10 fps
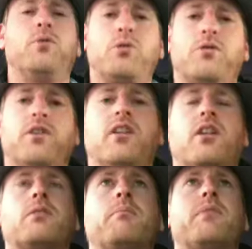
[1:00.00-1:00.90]
Forward
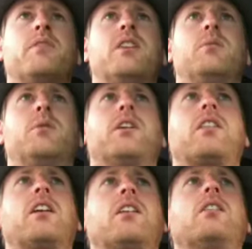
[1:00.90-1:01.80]
video and tell me what you
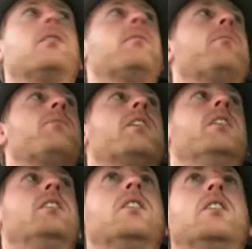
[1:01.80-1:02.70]
think.
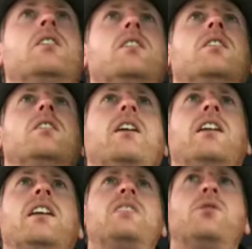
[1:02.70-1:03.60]

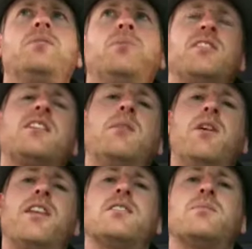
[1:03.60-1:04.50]
And he's always been
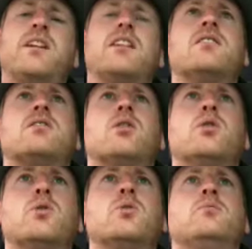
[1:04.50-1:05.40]
someone that's been
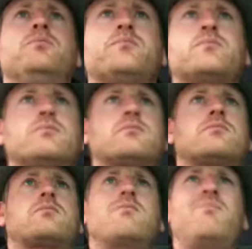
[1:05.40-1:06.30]
into
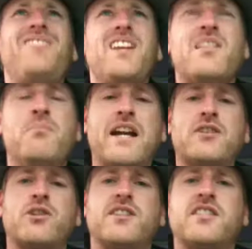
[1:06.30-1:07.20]
the
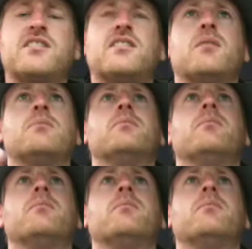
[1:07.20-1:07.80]
monetary system.